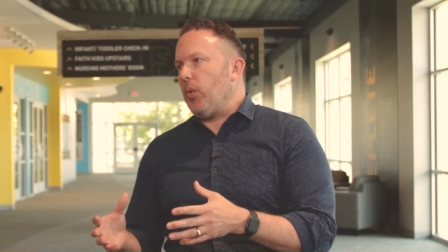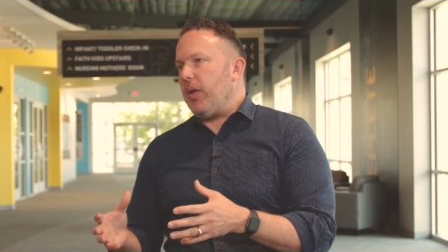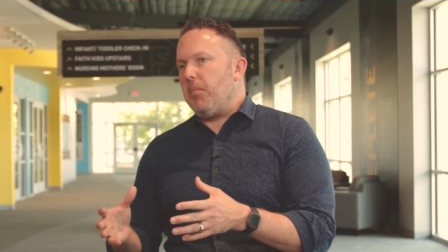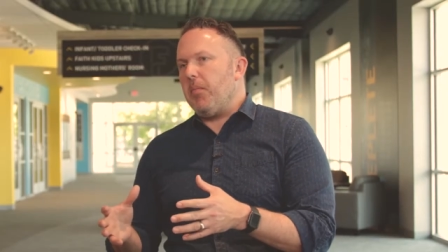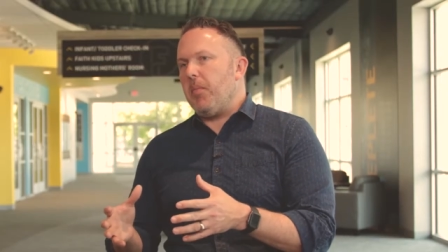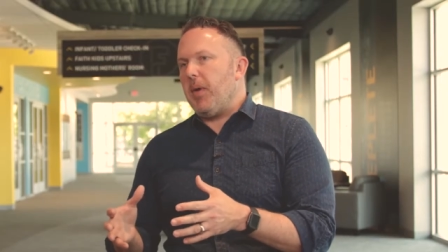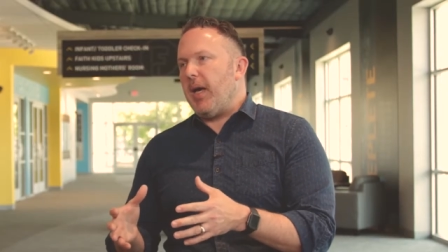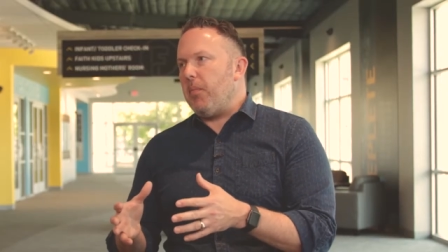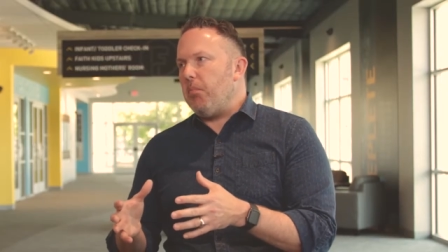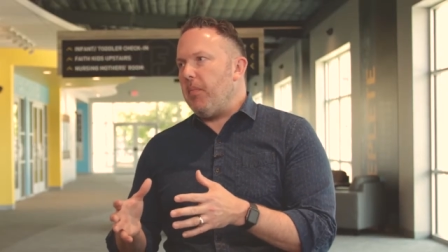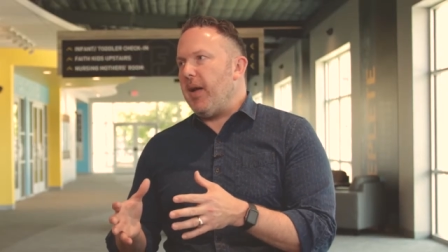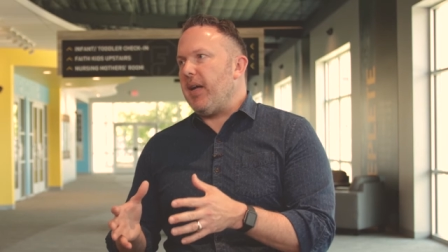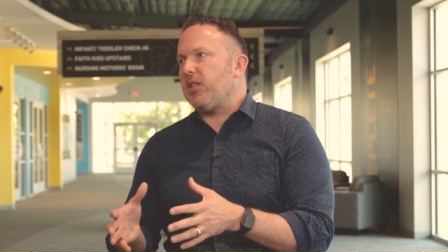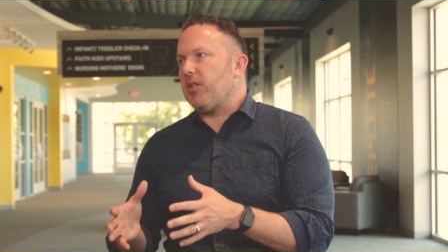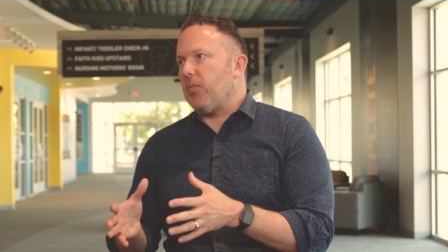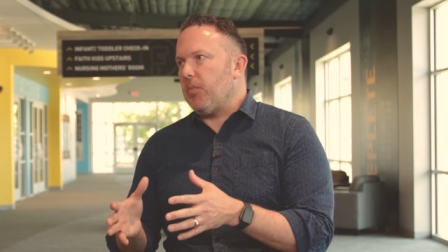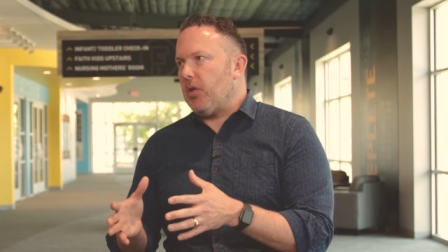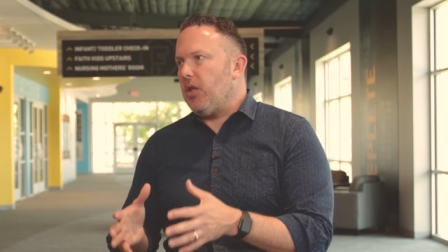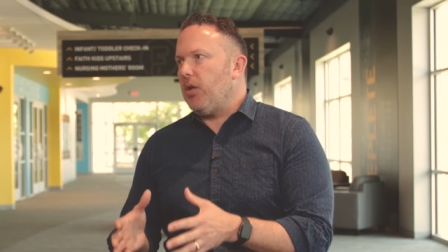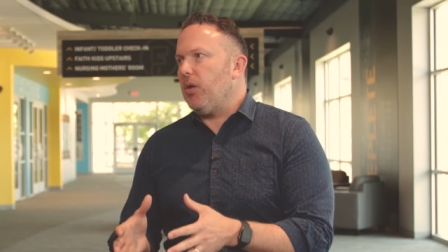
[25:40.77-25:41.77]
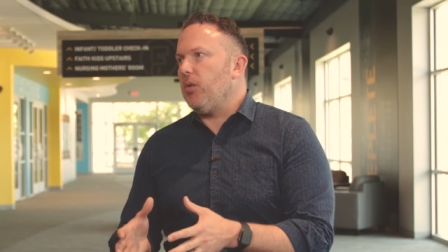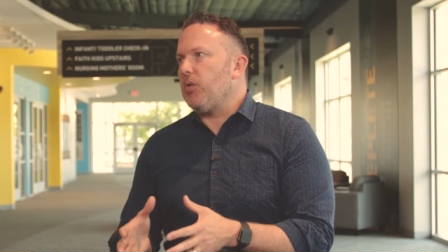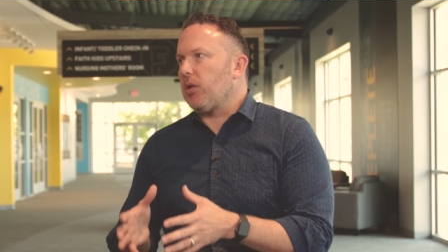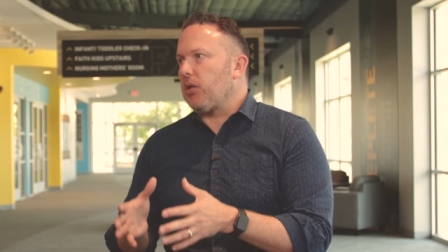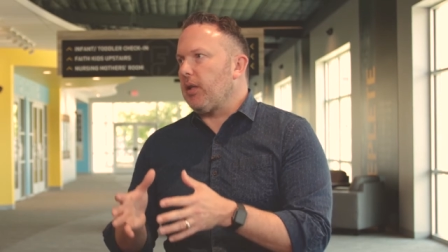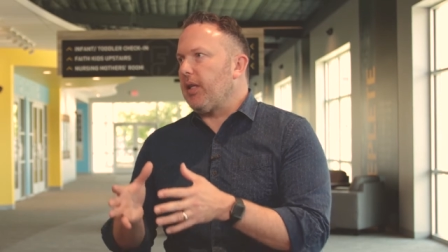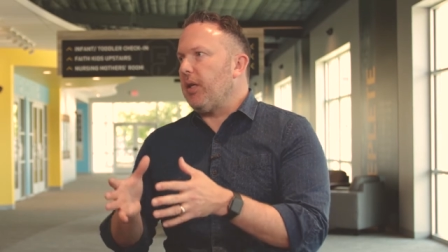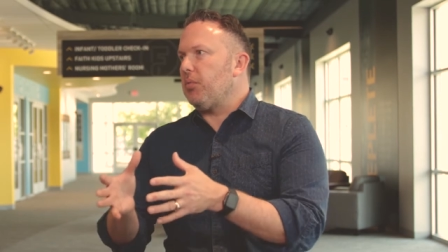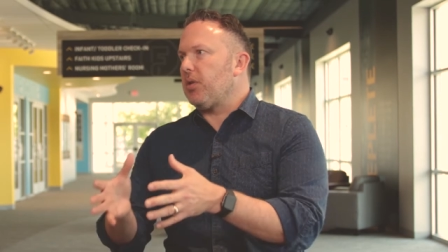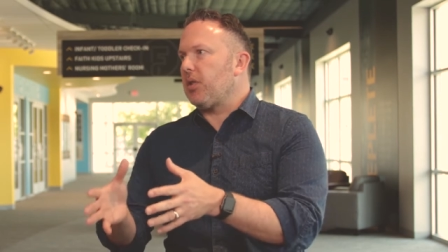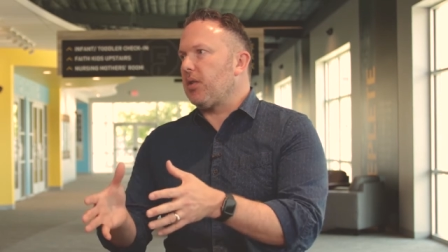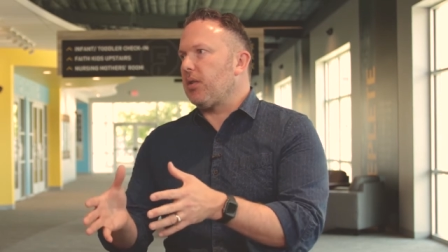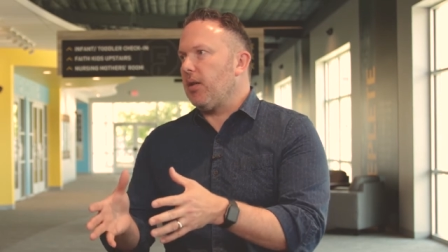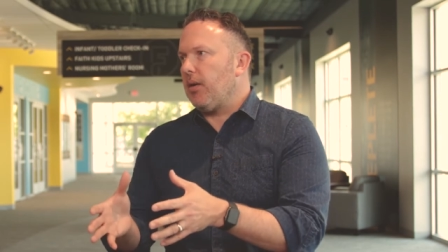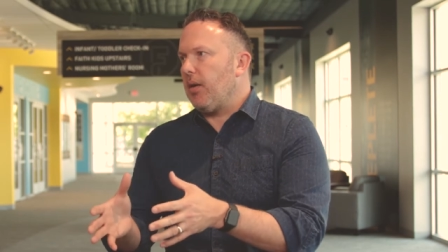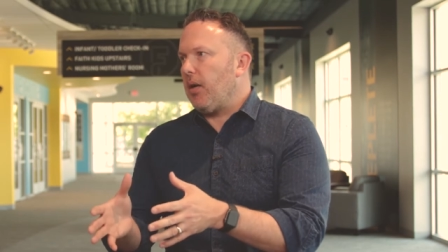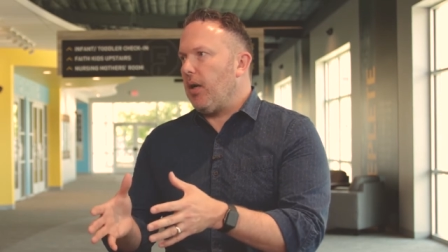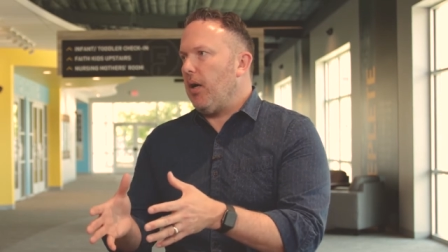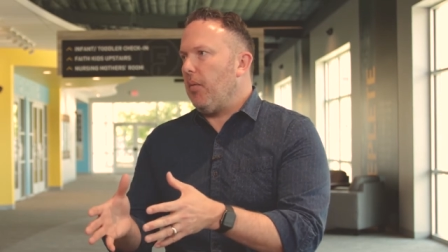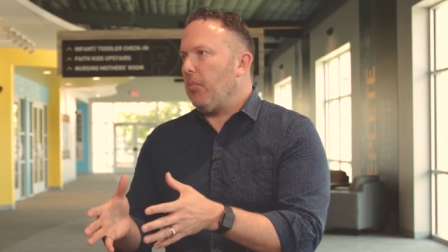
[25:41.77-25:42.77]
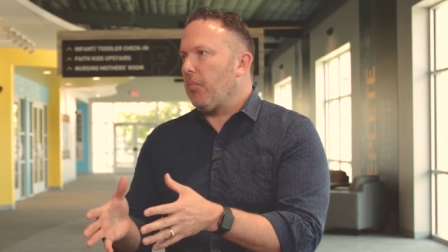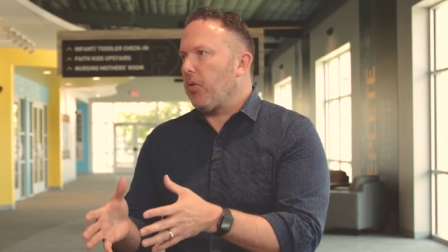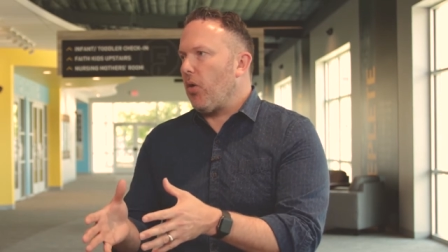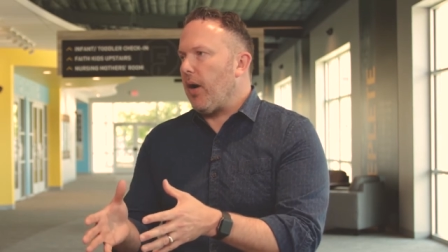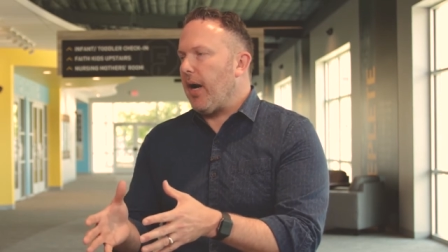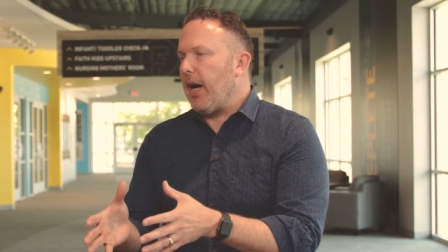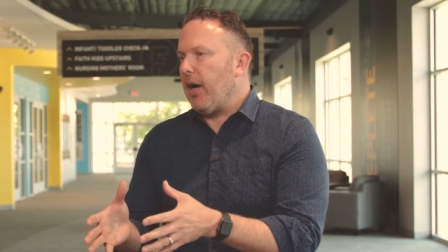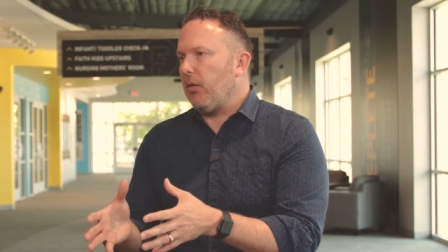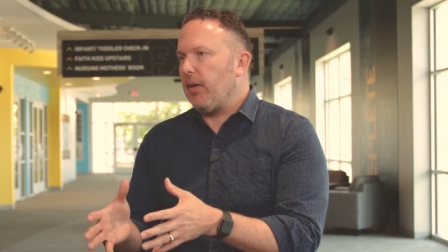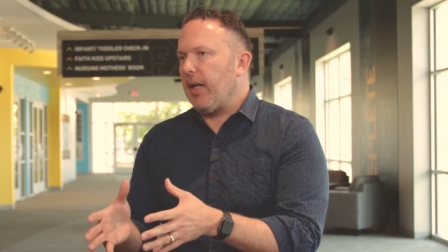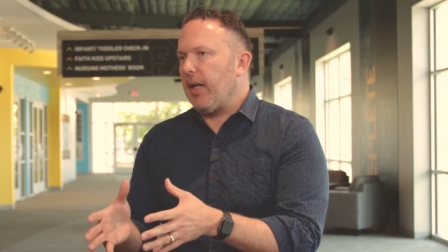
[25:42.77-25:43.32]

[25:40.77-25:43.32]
we had made some huge leaps prior